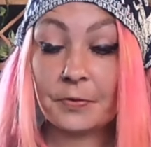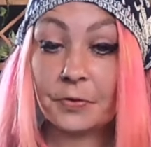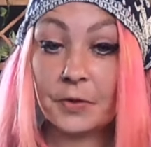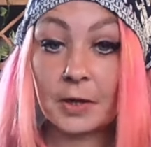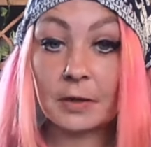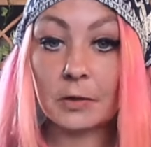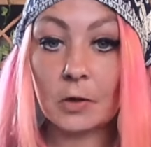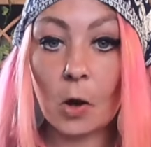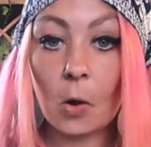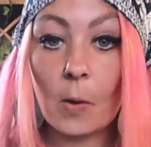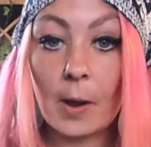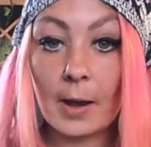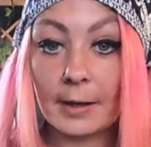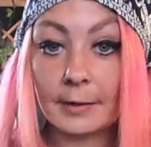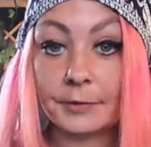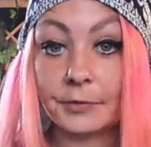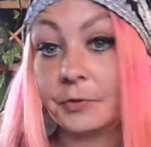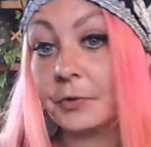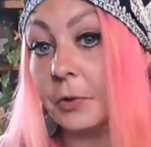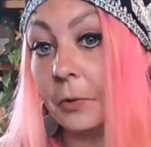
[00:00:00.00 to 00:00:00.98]
then go
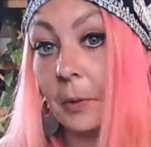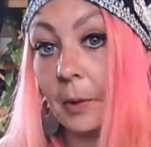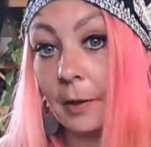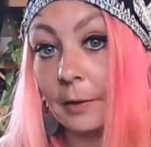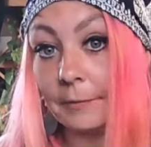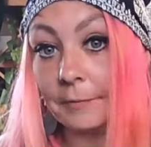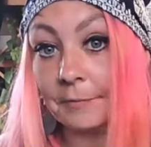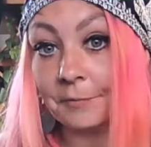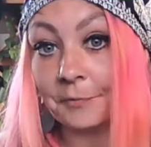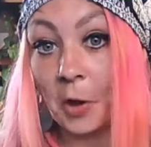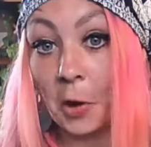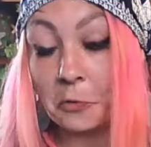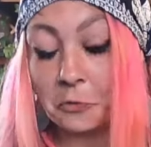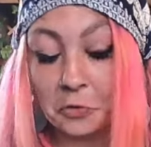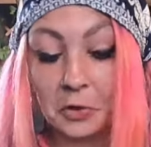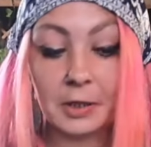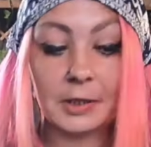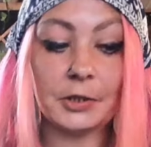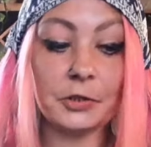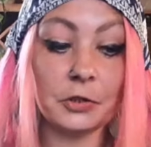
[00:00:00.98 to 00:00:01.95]
ahead and do it. I
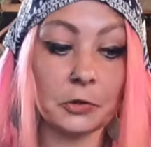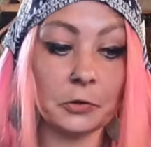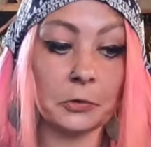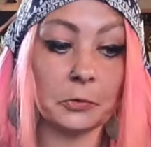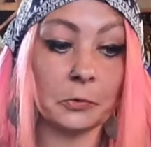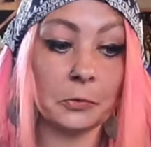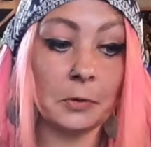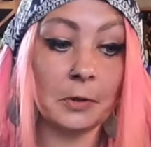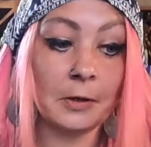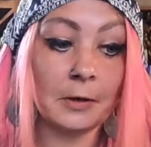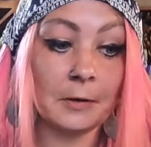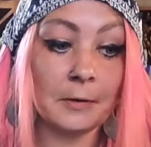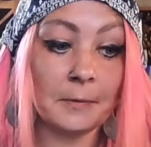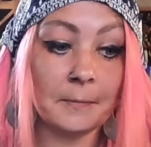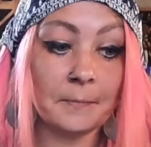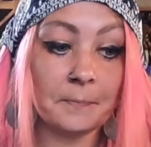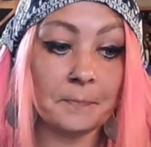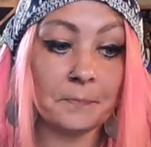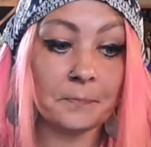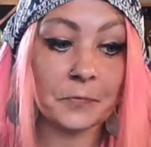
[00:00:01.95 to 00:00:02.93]
really do
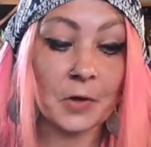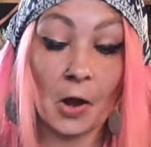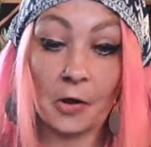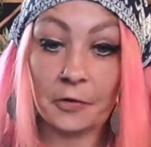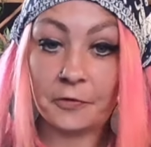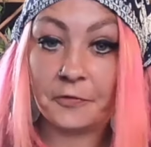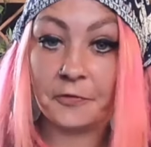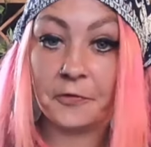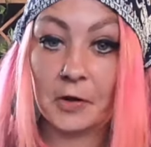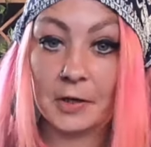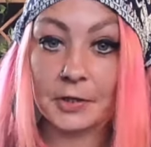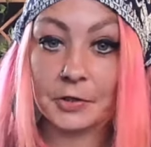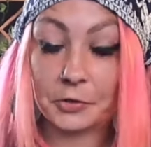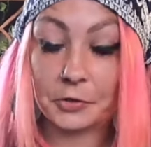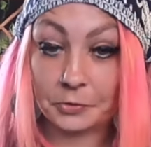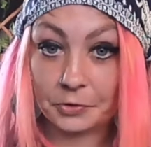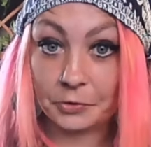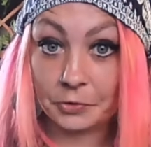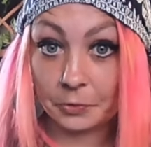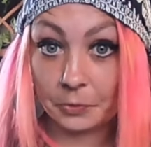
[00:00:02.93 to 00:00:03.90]
advise
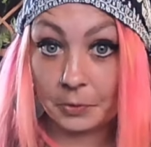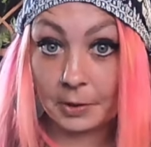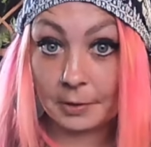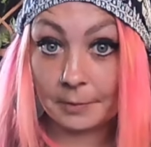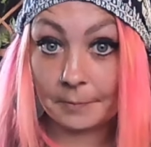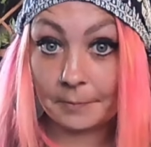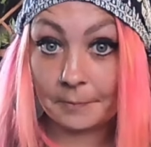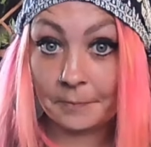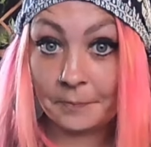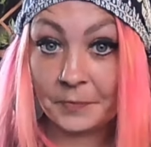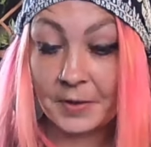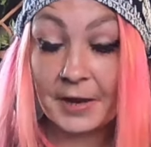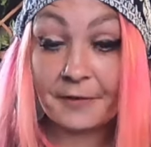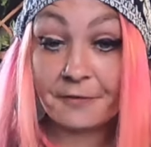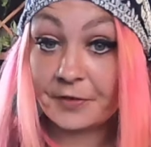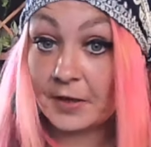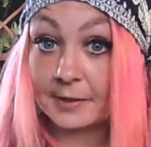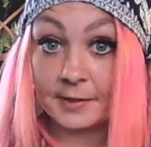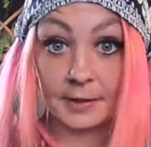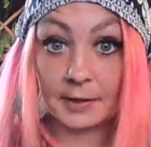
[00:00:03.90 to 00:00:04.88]
you to do it.
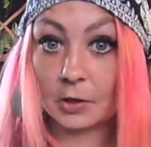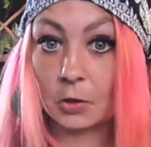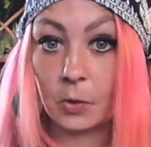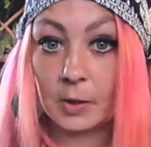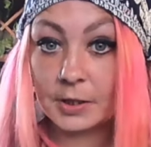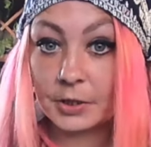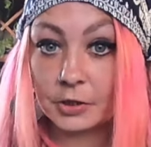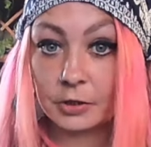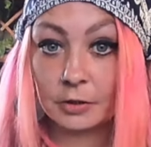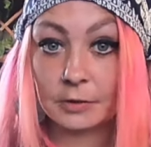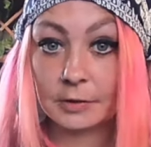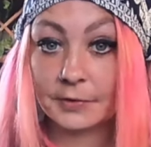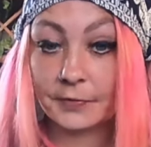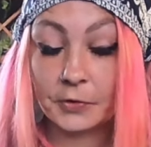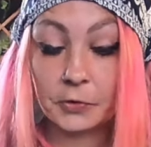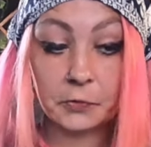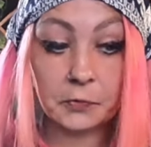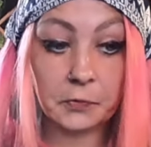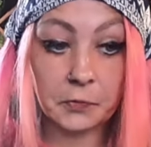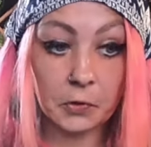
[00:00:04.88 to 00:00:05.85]
If there's any questions,
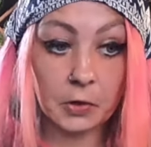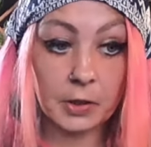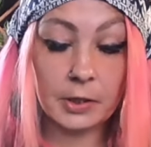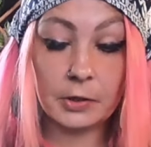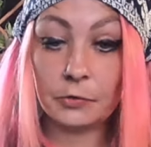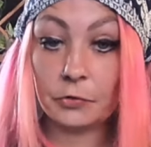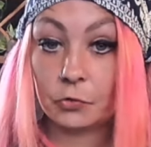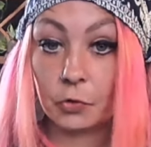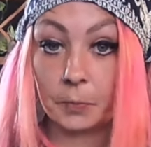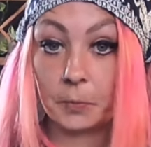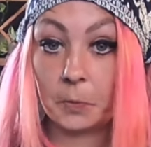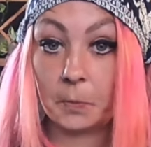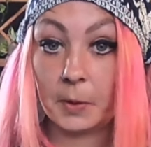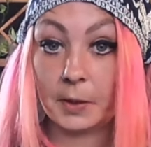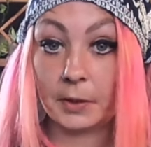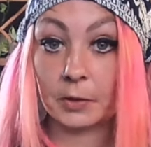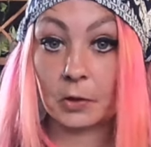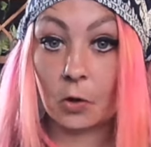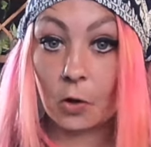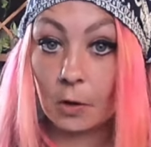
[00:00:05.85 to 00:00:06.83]
feel free, drop them
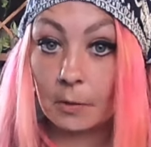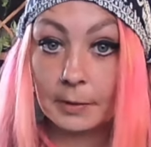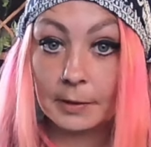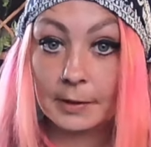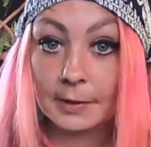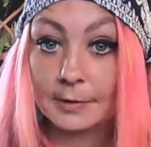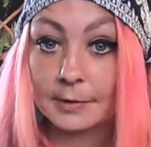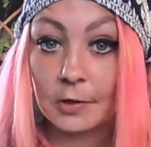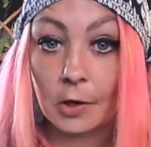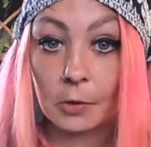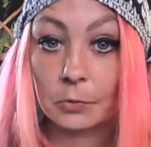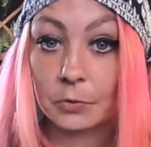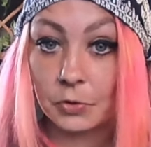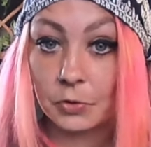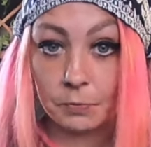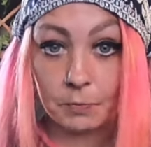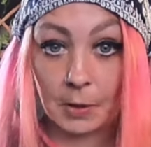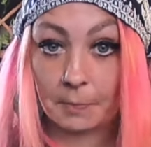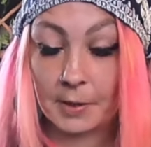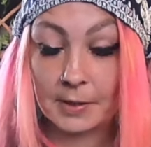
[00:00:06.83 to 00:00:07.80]
in the comments. I will
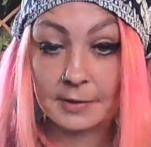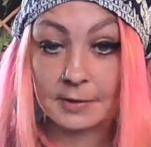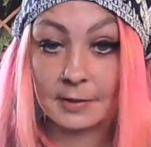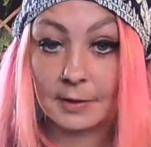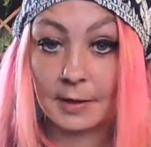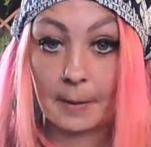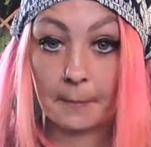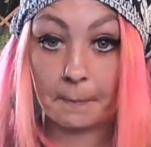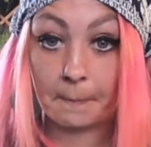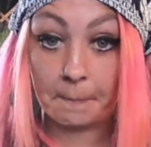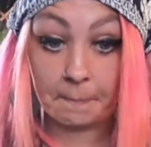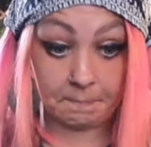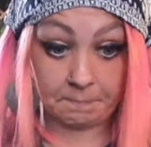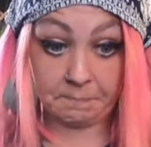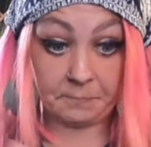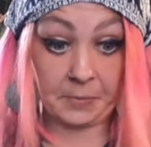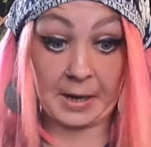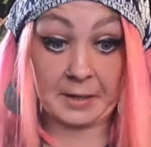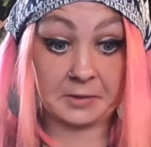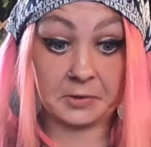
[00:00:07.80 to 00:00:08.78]
do my best to get
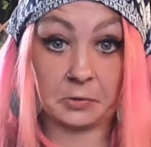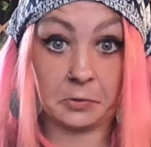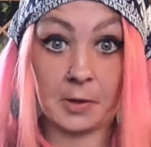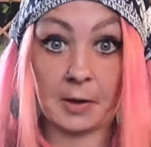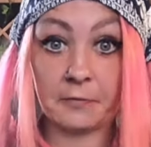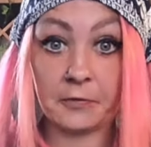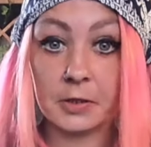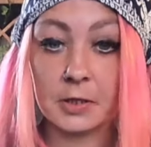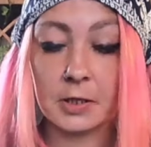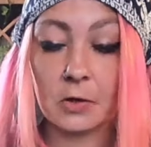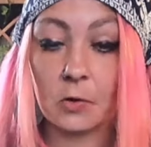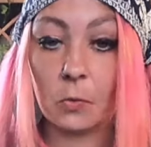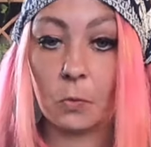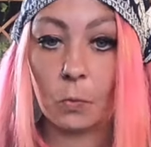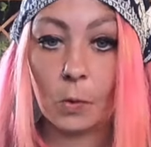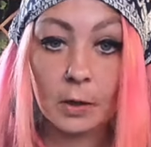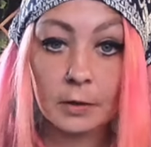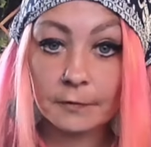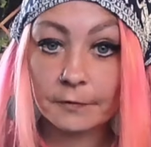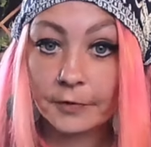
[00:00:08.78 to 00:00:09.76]
back to every single
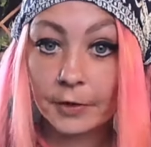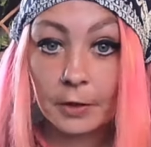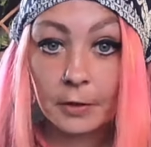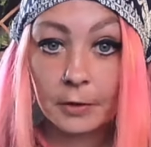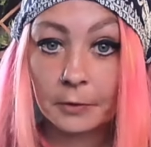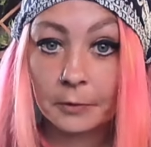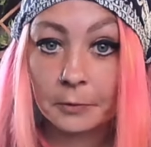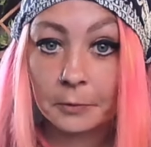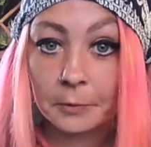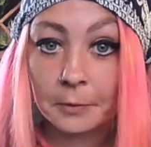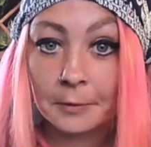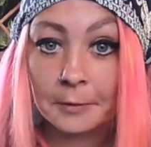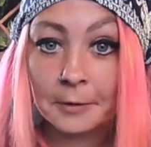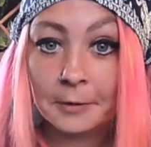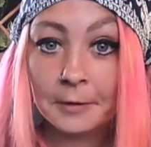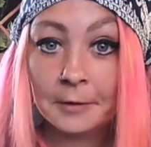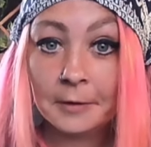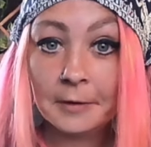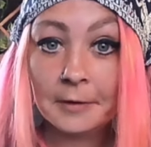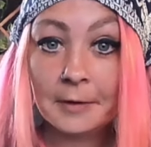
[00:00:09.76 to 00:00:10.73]
one of you.
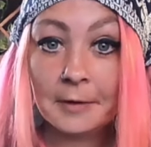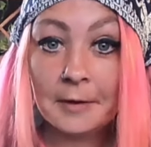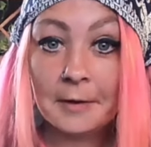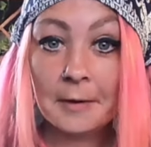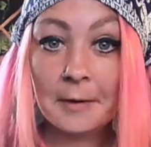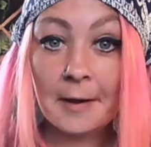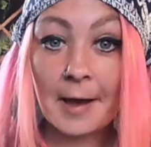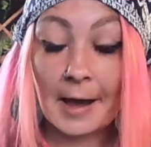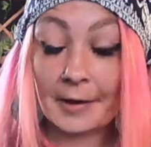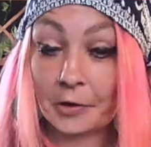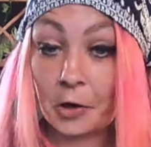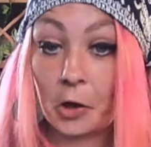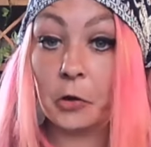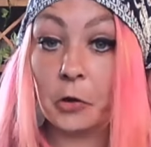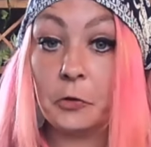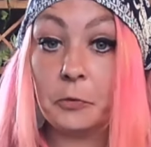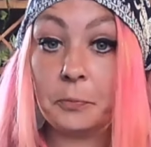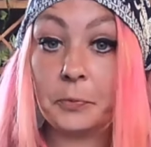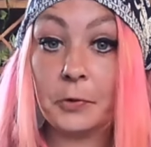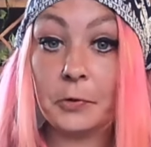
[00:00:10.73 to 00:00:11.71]
And I
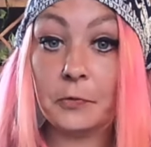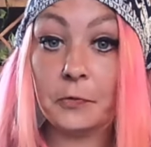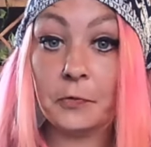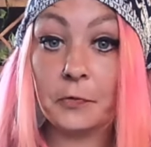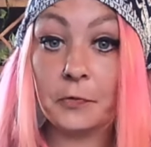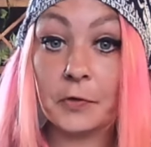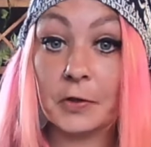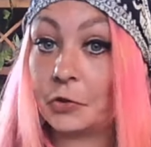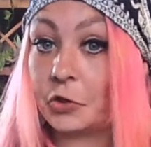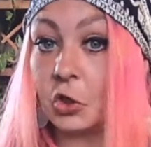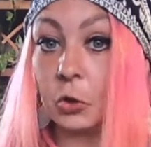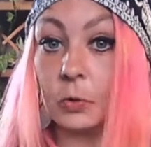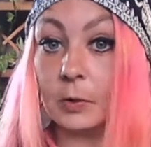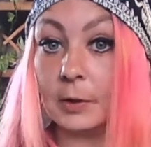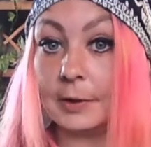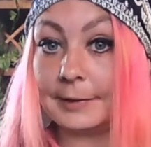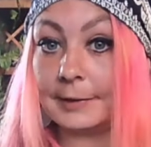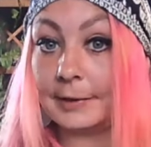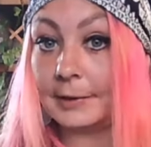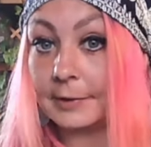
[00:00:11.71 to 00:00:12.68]
hope you've
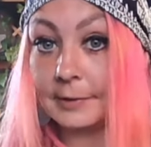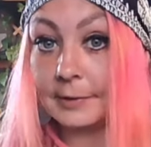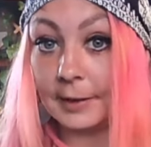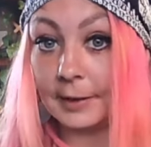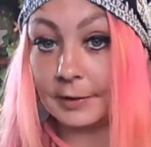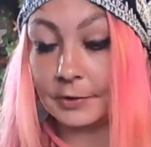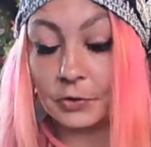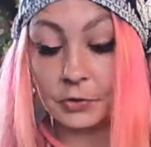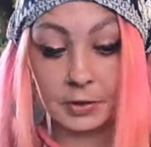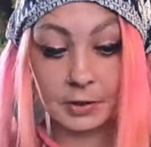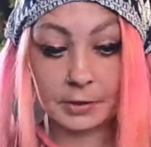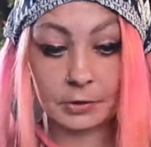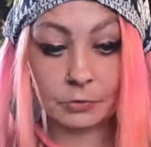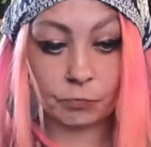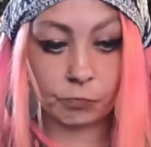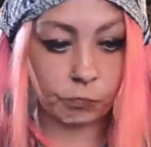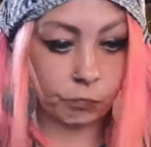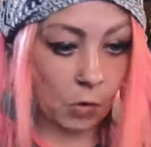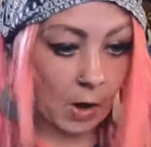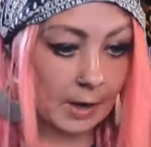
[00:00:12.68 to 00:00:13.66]
enjoyed listening to this
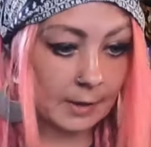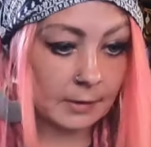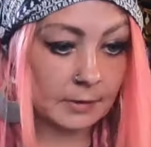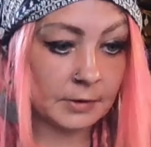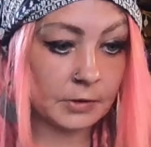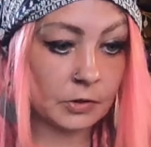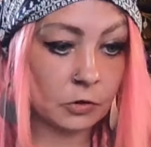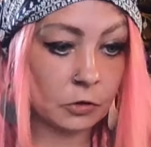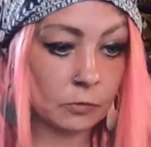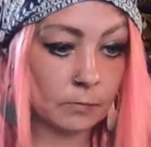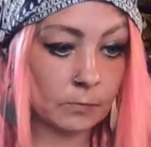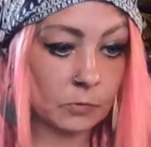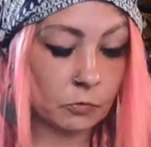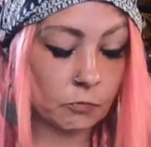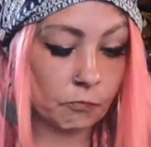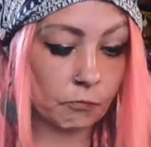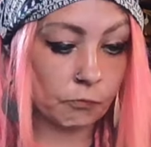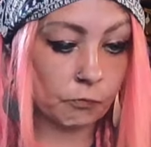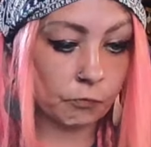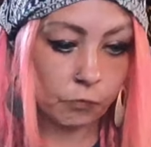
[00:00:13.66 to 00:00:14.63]
random,
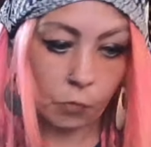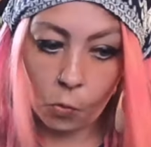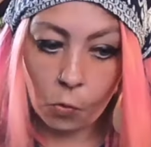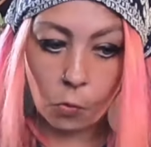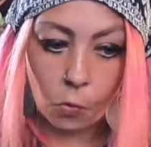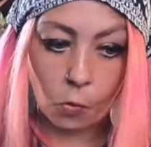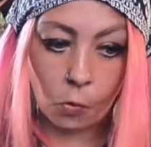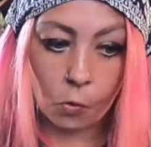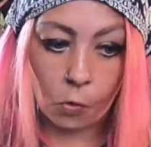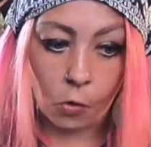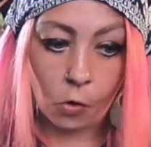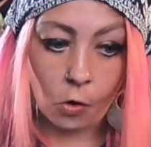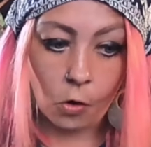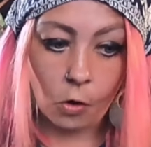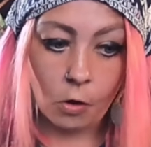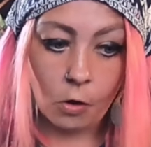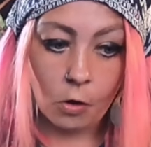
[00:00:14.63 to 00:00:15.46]
raw